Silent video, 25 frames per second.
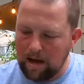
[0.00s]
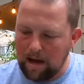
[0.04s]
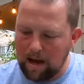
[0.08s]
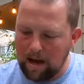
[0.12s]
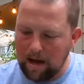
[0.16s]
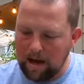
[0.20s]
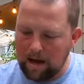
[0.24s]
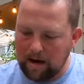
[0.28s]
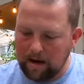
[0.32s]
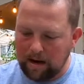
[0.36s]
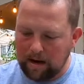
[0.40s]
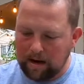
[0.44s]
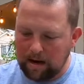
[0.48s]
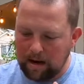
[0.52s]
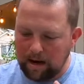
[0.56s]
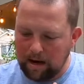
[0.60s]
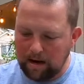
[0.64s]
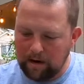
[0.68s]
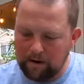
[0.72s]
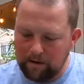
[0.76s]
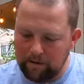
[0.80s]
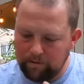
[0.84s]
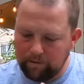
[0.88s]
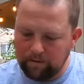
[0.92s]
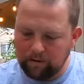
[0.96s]
And I
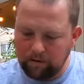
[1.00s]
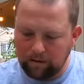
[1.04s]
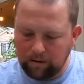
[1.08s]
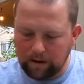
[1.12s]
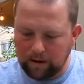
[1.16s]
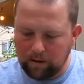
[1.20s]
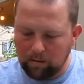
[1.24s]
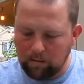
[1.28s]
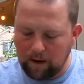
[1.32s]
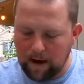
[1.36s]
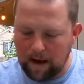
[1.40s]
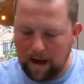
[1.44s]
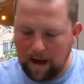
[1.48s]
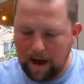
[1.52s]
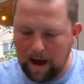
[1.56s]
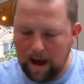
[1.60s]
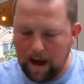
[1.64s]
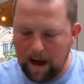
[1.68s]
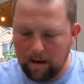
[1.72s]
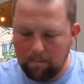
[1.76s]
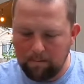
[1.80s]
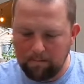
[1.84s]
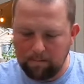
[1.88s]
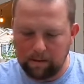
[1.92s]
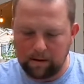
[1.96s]
kind of feel like what
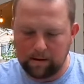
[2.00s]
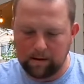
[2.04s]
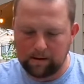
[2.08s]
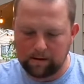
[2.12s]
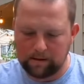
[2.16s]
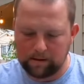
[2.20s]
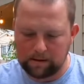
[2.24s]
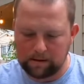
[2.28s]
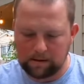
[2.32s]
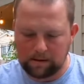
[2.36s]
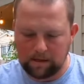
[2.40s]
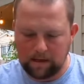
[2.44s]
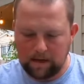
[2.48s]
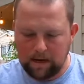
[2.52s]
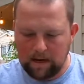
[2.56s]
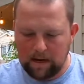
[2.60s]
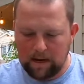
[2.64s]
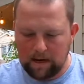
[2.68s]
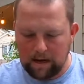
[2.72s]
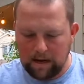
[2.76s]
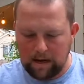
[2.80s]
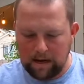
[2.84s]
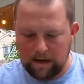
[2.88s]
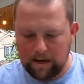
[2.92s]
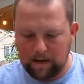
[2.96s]
happened
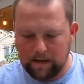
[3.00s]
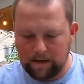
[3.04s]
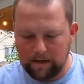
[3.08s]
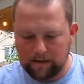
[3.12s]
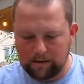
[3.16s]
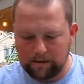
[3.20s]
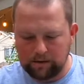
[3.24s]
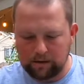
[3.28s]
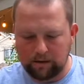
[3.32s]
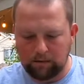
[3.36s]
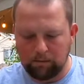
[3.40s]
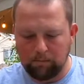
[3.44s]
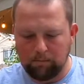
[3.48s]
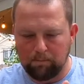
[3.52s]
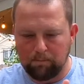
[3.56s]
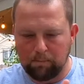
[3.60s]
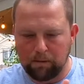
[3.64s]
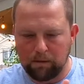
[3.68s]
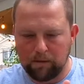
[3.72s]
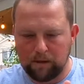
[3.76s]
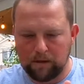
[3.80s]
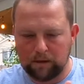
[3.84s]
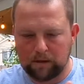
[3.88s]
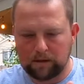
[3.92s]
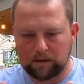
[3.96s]
is the
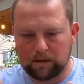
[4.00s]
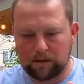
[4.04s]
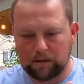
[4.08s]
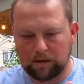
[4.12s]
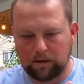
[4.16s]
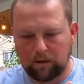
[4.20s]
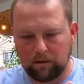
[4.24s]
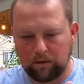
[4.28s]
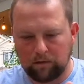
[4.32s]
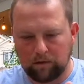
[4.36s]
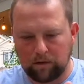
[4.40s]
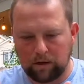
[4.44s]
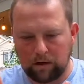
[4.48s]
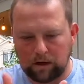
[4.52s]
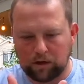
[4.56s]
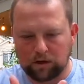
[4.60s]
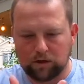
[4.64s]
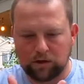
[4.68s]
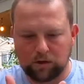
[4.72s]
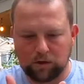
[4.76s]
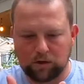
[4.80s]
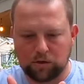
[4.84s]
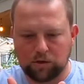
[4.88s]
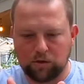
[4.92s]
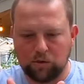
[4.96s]
boot itself got
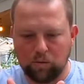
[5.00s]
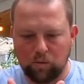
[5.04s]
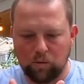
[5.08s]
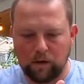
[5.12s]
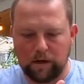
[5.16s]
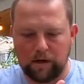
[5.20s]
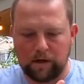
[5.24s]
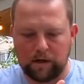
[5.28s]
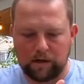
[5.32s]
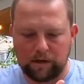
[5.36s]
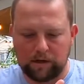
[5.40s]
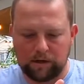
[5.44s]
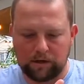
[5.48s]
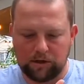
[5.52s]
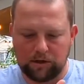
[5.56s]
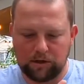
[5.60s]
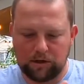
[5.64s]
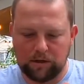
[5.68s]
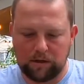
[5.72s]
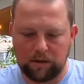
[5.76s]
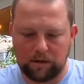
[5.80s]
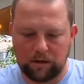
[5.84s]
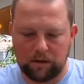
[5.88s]
squished